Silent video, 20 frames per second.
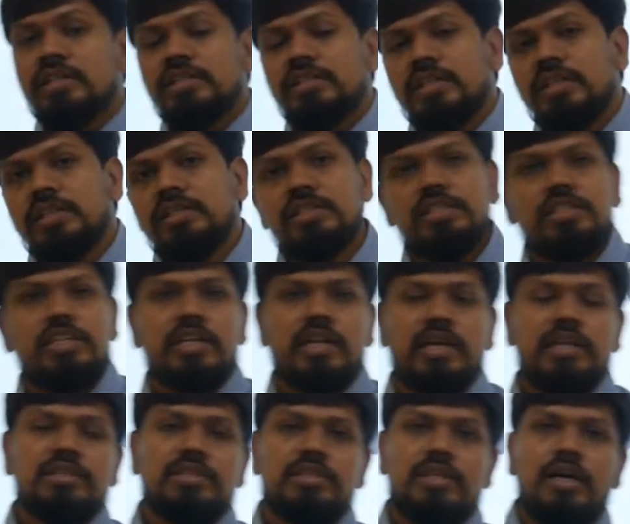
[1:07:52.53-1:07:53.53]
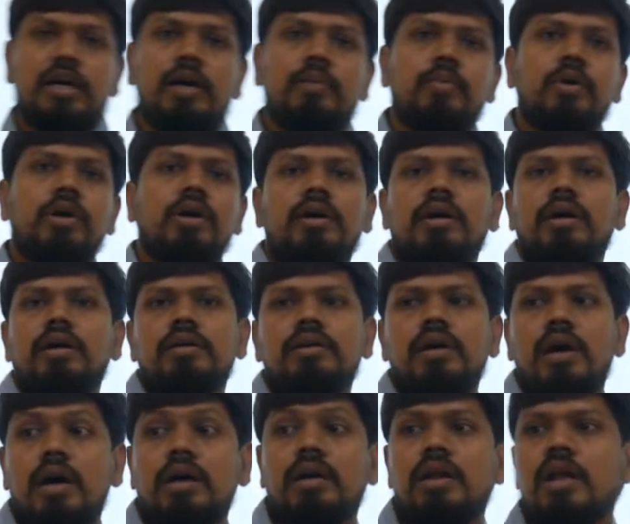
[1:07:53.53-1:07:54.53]
engineer exam or
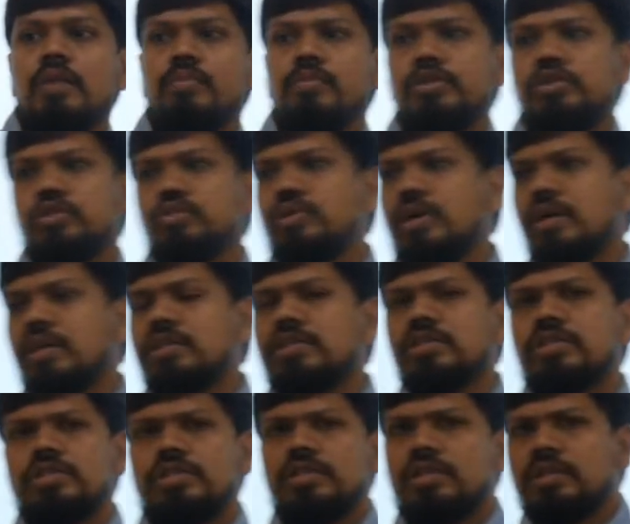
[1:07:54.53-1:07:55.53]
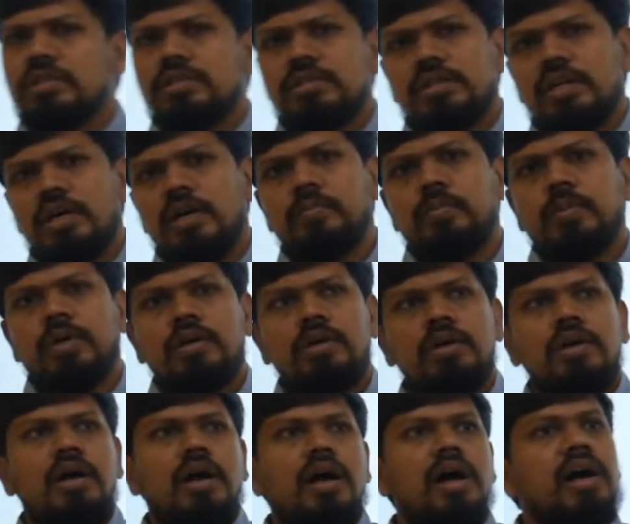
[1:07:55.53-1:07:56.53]
RRB junior engineer exam
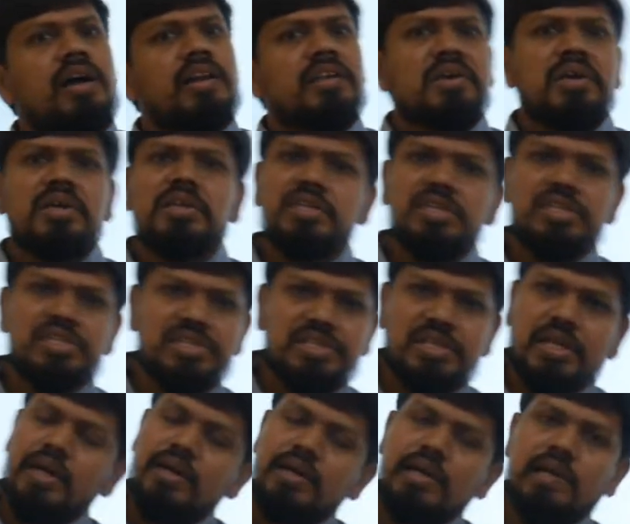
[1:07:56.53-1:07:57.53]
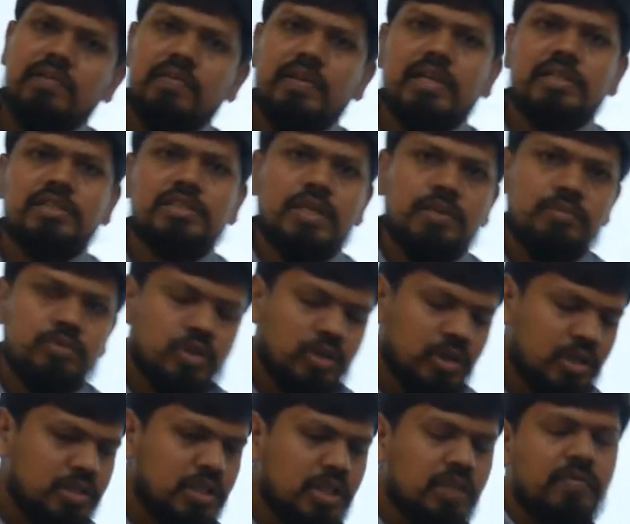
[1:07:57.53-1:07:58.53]
or any state level exams,
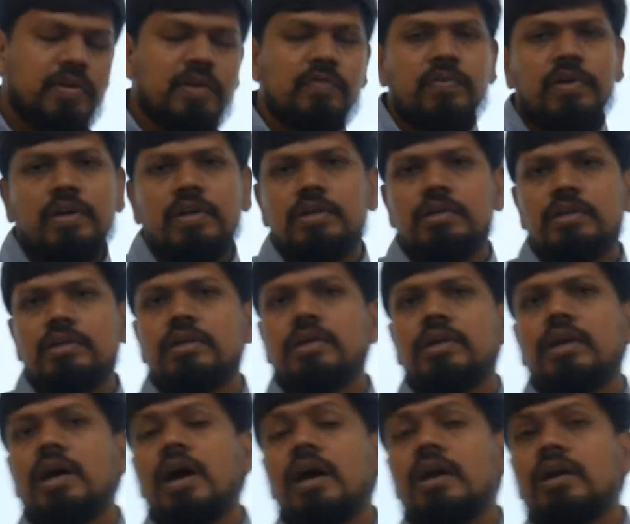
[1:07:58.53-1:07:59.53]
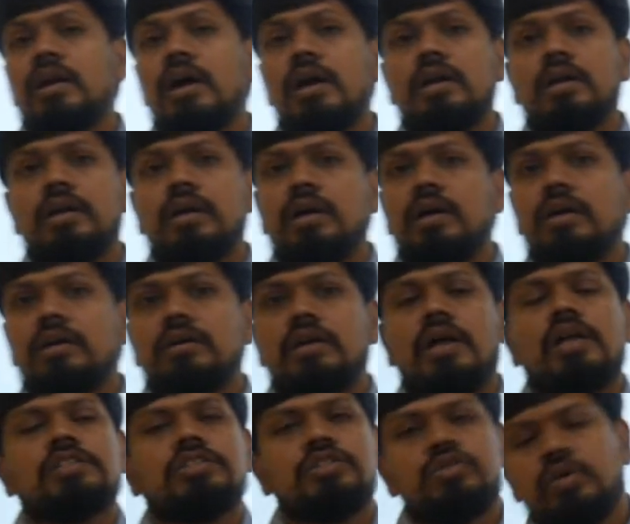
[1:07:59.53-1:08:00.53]
okay? So even for Karnataka
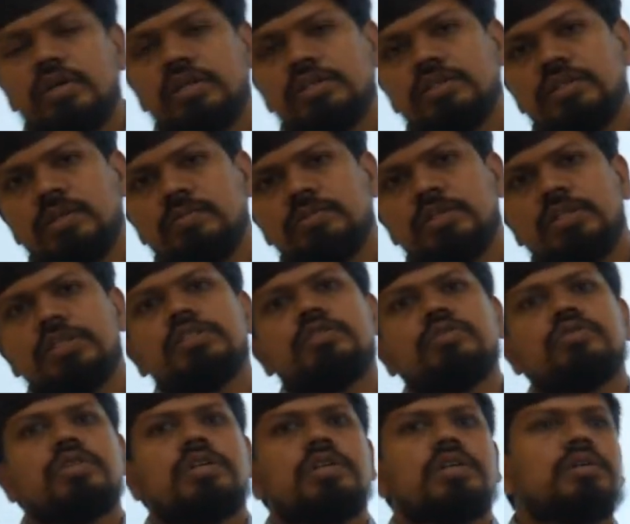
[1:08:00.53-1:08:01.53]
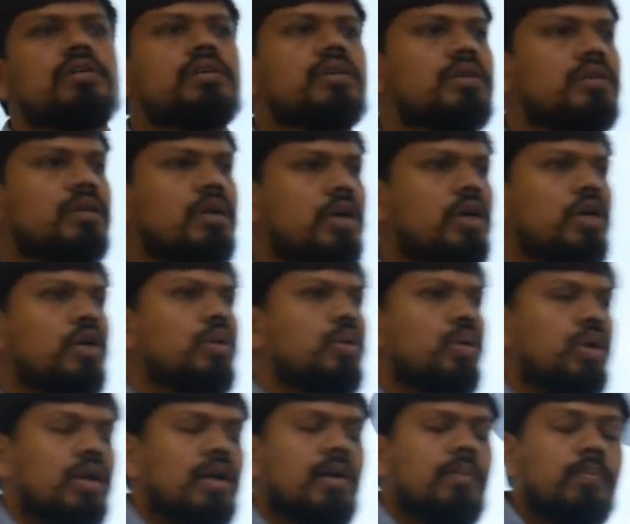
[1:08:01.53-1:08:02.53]
Transco exams also there, okay? You
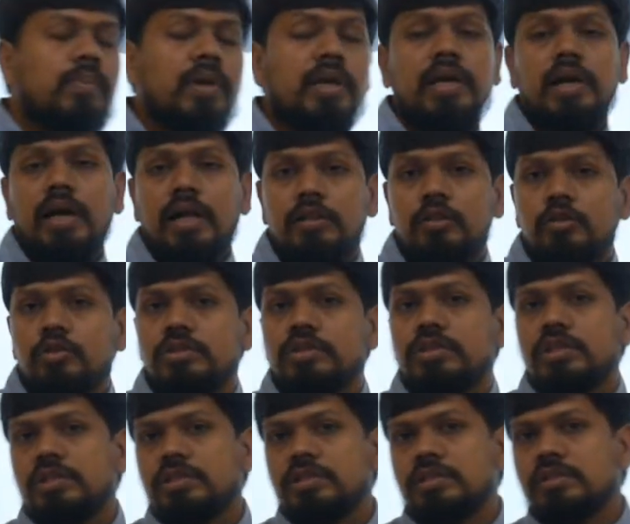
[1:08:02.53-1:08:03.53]
can apply all those things.